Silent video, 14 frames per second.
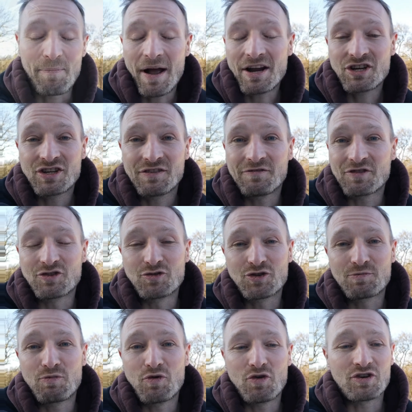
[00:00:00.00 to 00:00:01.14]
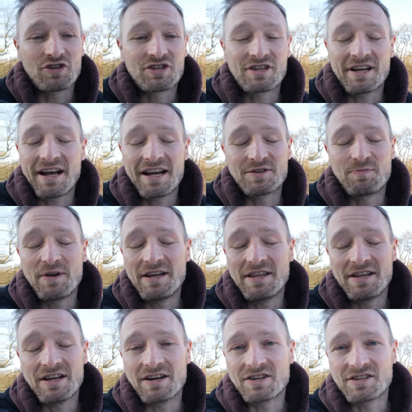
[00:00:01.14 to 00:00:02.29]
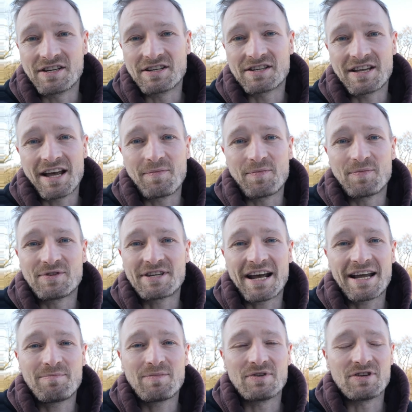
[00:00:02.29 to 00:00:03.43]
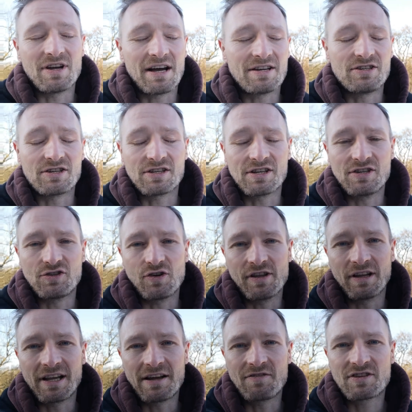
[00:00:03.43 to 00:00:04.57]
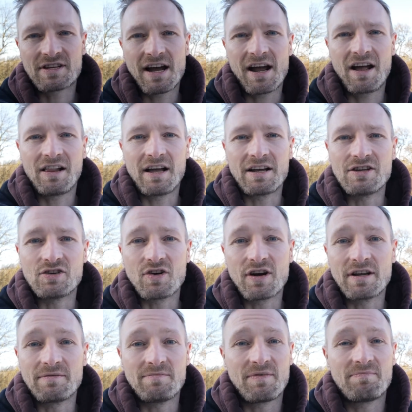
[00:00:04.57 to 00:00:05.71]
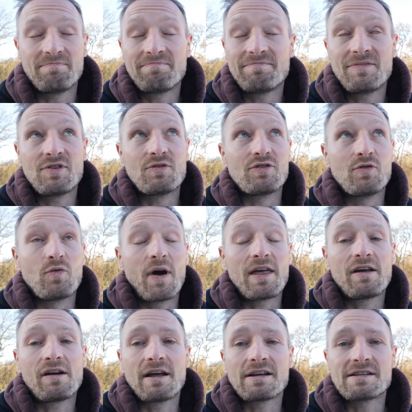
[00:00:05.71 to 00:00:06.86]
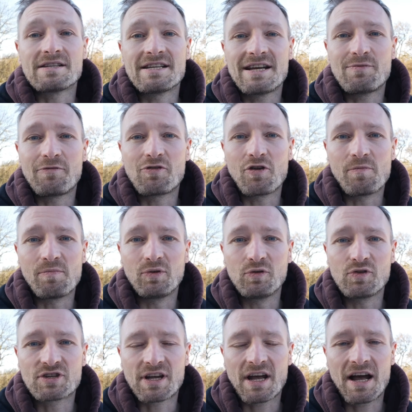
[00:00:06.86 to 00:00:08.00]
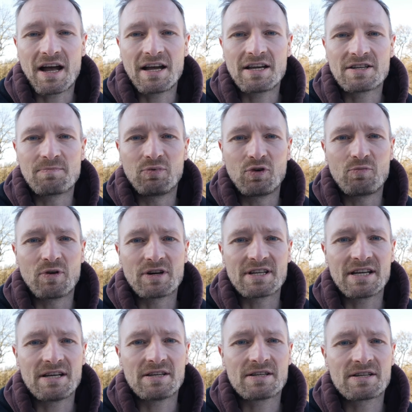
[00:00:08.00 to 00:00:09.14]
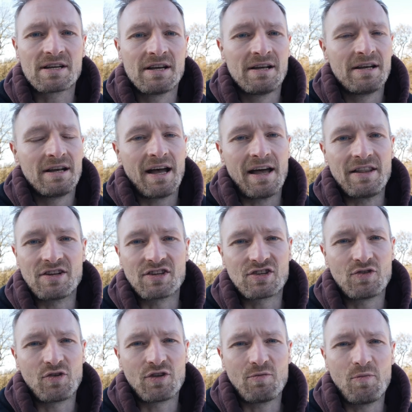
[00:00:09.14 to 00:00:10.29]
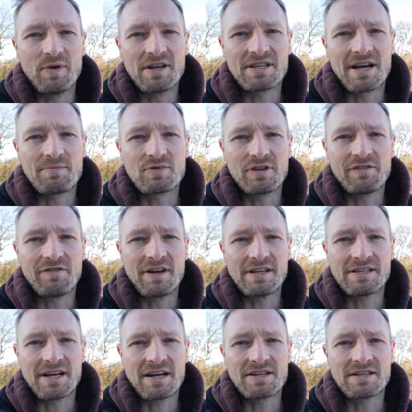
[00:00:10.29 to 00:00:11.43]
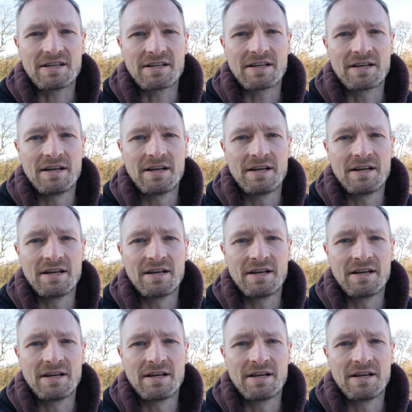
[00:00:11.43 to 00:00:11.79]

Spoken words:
passion for snow sports has been there since that time. I just enjoy the lifestyle, I enjoy, you know, the weather. Like today, we've got blue skies, bluebird days, and the snow at the moment is absolutely fantastic.